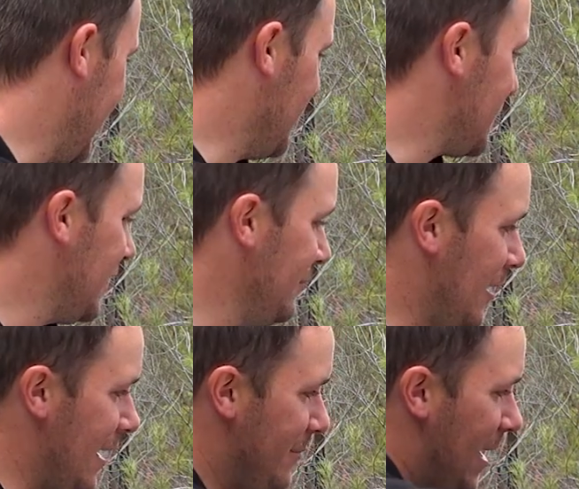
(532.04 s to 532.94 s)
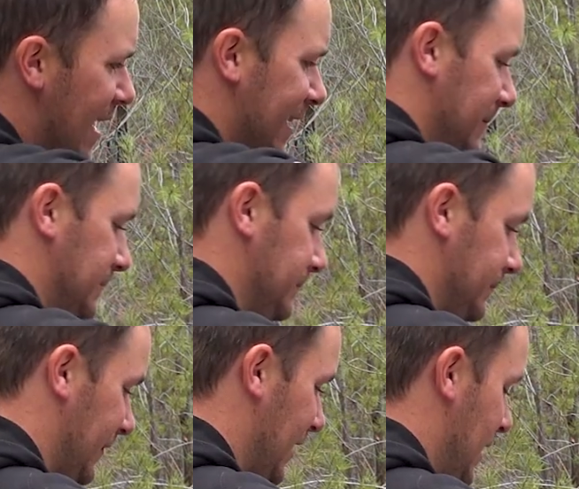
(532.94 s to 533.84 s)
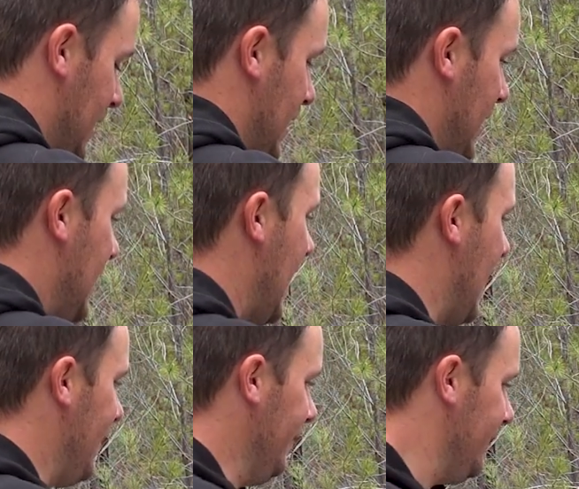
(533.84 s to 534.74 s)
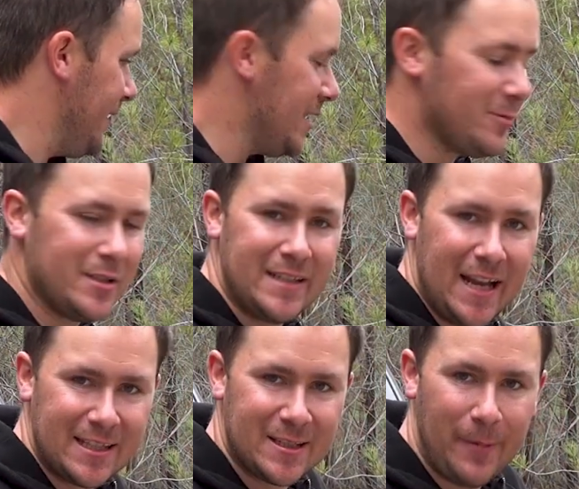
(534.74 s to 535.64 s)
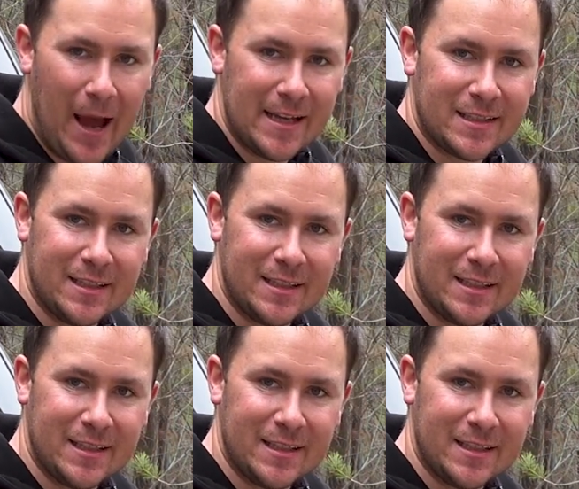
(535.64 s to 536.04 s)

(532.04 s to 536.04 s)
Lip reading: little slimline bag. Now, this was dead space.